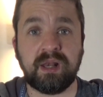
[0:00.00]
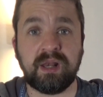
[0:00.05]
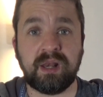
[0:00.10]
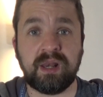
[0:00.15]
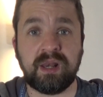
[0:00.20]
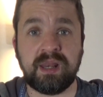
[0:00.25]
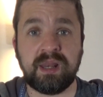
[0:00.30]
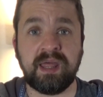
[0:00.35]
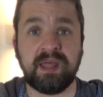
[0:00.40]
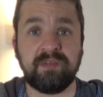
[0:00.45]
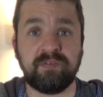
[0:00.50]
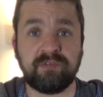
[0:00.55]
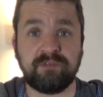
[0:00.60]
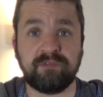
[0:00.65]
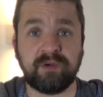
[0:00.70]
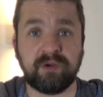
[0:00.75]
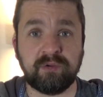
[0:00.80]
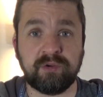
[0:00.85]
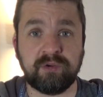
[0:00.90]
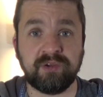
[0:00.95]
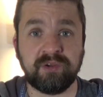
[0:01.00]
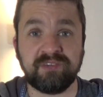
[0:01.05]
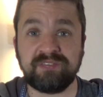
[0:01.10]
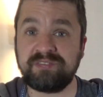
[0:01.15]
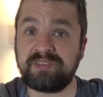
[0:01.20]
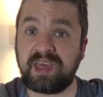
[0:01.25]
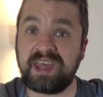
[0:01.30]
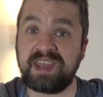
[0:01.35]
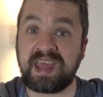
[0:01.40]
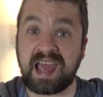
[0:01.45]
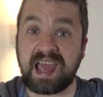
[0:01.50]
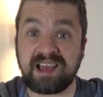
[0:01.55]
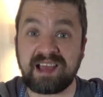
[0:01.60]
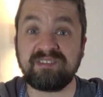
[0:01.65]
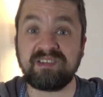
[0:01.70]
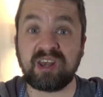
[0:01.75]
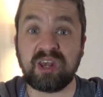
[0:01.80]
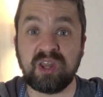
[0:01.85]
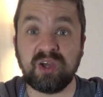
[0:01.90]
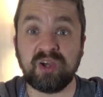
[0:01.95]
let's focus and
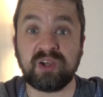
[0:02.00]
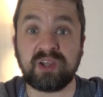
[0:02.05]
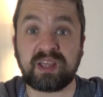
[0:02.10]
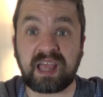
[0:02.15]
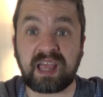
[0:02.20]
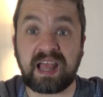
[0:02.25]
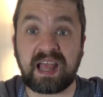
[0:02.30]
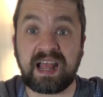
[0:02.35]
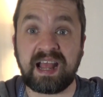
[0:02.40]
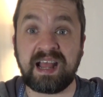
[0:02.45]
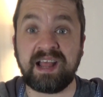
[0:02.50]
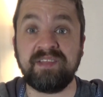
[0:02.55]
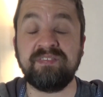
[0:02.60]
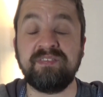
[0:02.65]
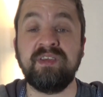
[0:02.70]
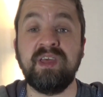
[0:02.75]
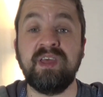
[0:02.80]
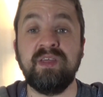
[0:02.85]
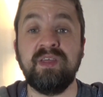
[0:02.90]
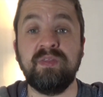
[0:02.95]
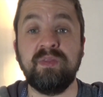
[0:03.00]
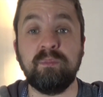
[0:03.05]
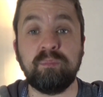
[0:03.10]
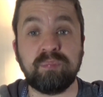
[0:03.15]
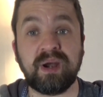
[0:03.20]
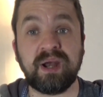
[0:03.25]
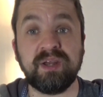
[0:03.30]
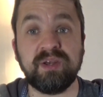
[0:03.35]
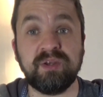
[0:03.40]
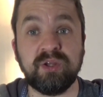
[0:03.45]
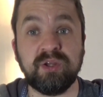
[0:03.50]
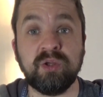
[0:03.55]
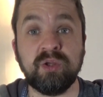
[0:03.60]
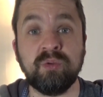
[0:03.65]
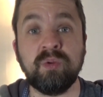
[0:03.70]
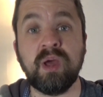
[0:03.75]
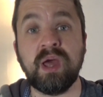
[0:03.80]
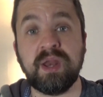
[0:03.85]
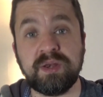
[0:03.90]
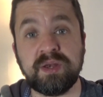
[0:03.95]
have a look at the brand
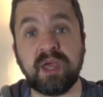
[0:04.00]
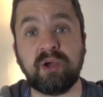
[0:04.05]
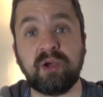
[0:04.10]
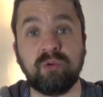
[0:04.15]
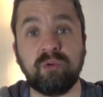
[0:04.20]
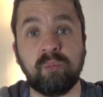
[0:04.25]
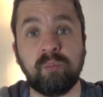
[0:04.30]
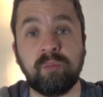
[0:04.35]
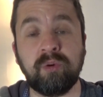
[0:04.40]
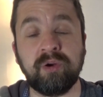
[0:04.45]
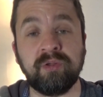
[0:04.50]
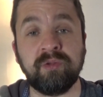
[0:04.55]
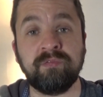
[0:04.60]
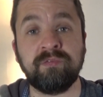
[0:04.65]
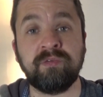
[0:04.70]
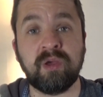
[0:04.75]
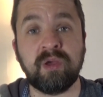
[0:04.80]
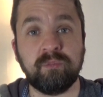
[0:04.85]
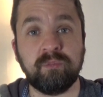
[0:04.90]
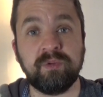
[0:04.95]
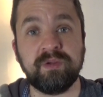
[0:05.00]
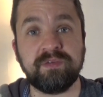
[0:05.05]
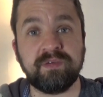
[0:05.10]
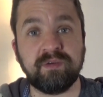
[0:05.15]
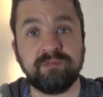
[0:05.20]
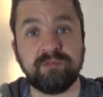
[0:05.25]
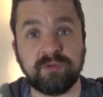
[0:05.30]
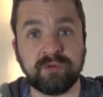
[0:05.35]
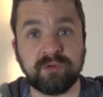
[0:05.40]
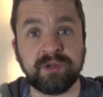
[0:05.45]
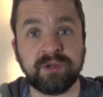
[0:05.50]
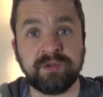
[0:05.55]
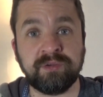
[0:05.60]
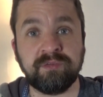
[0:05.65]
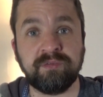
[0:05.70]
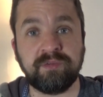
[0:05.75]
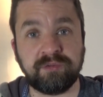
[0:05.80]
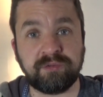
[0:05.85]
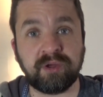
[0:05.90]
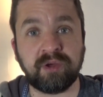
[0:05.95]
new Necron warriors which have
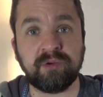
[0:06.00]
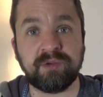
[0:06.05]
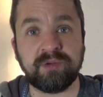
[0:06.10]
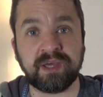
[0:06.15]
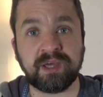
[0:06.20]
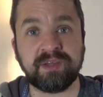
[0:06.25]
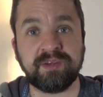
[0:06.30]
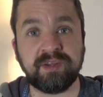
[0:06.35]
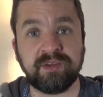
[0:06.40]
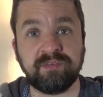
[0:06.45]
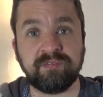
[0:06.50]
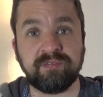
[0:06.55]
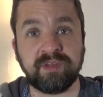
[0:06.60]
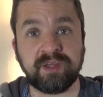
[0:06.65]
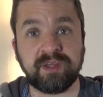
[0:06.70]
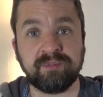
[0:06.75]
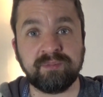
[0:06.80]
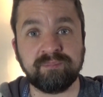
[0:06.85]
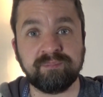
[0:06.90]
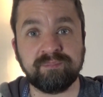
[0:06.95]
joined the Toadak Dynasty.